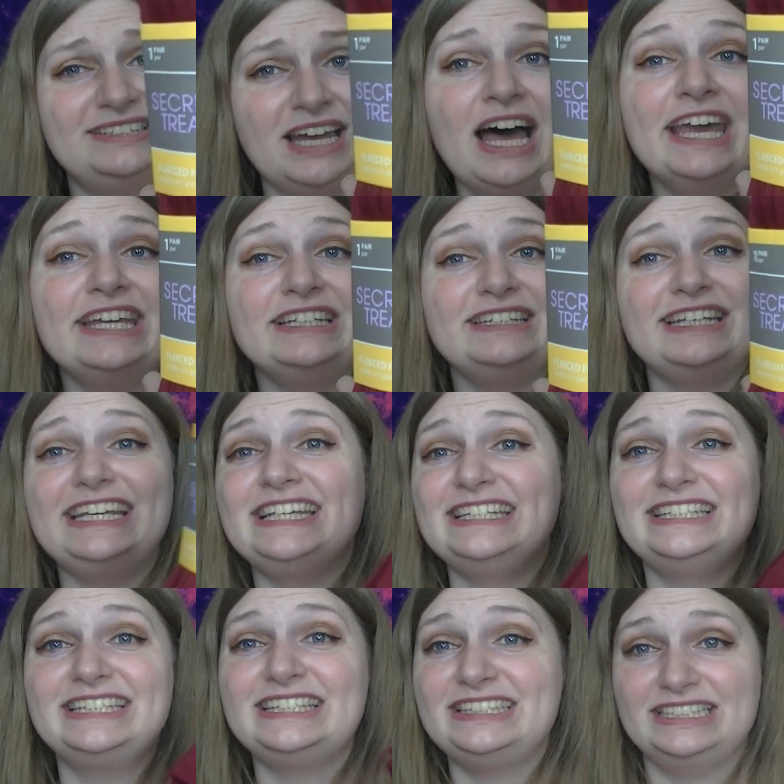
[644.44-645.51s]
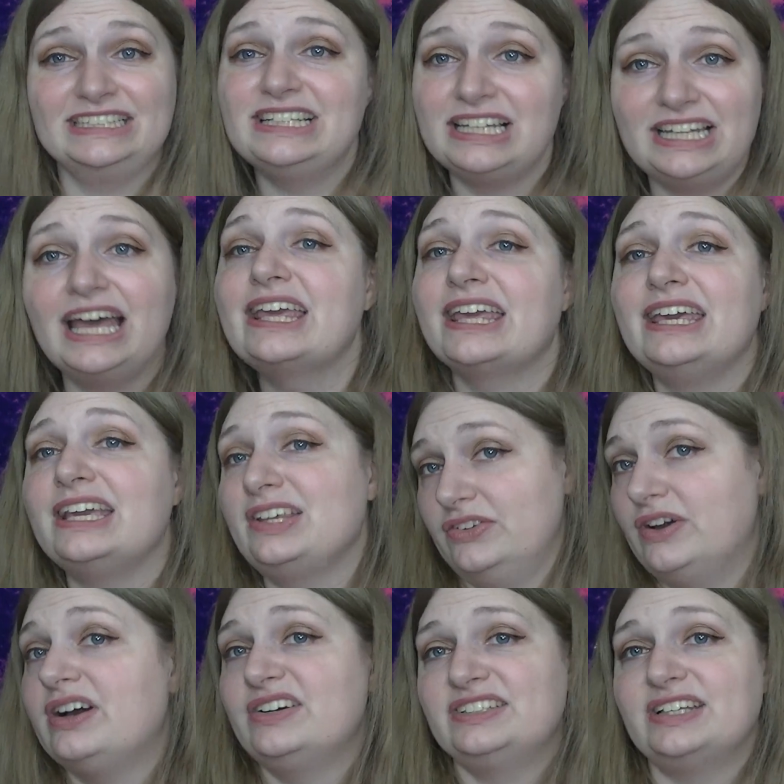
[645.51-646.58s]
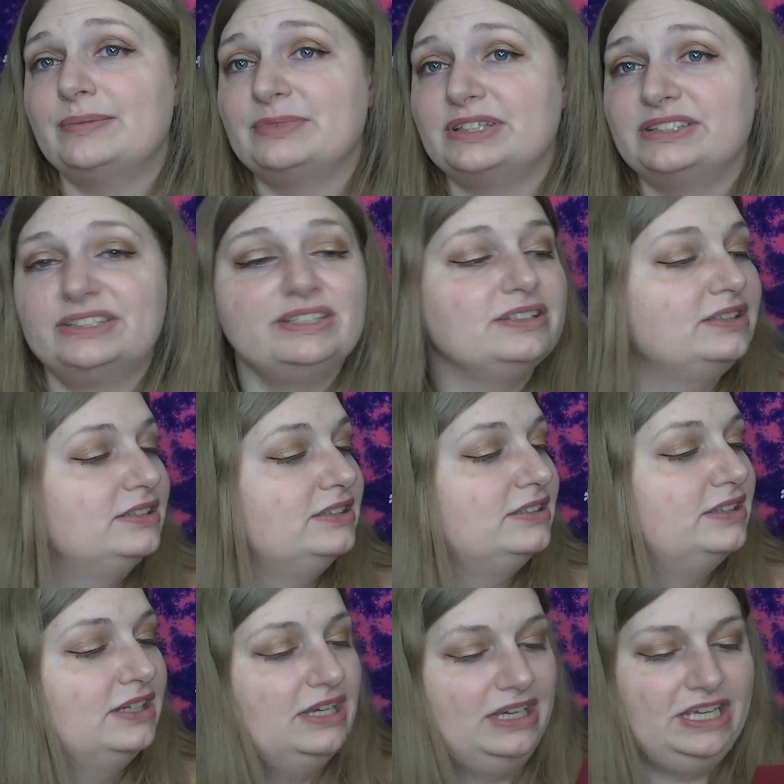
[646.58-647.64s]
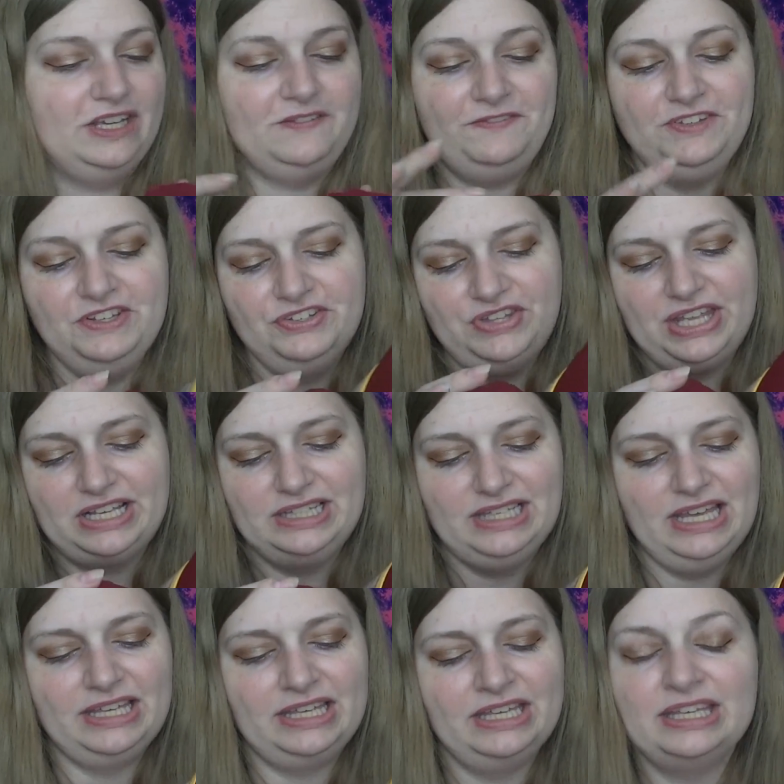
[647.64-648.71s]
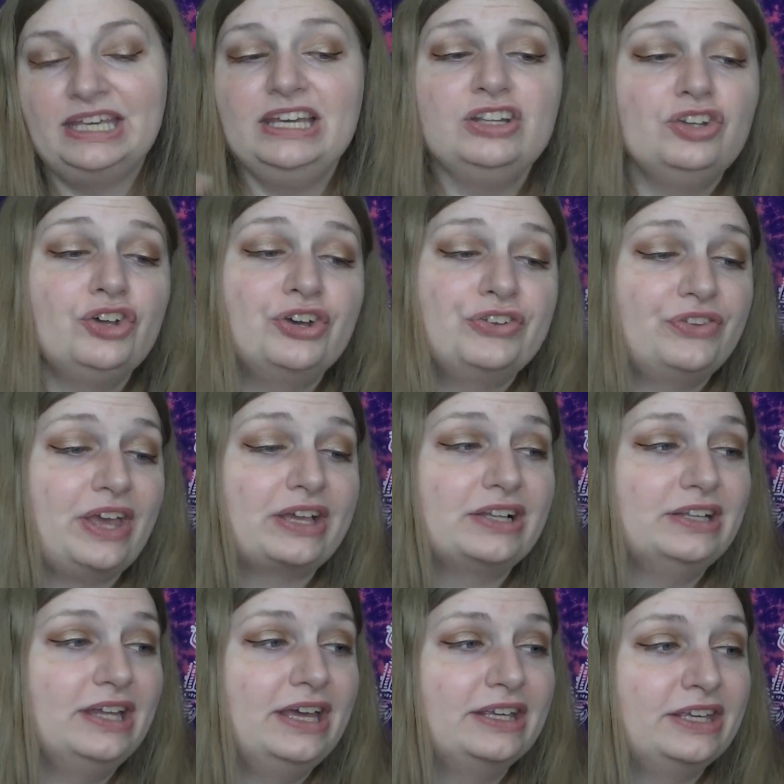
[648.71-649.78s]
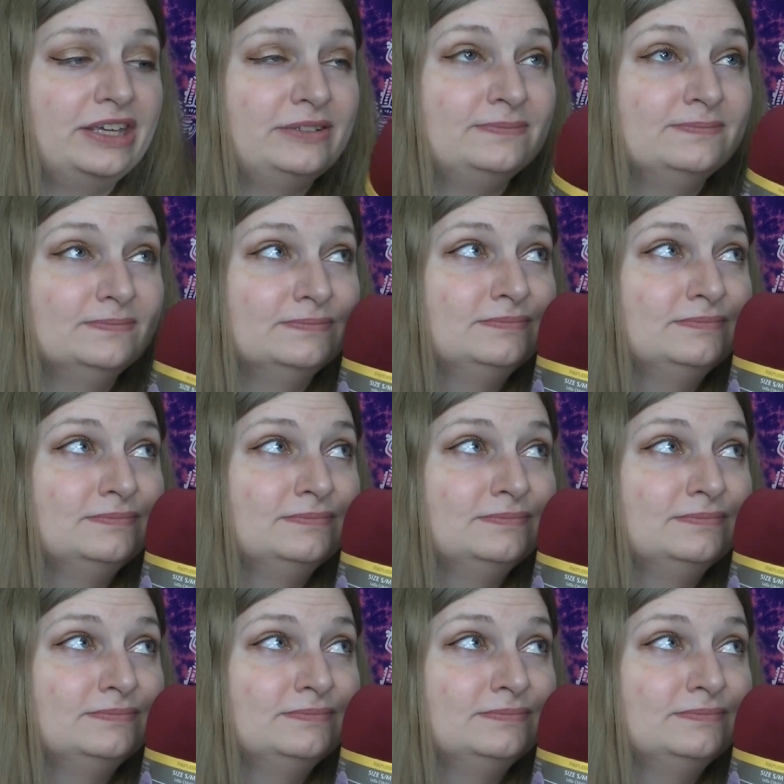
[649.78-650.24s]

tight. It's still a legging as far as I'm concerned. It feels like a legging. It looks like a legging.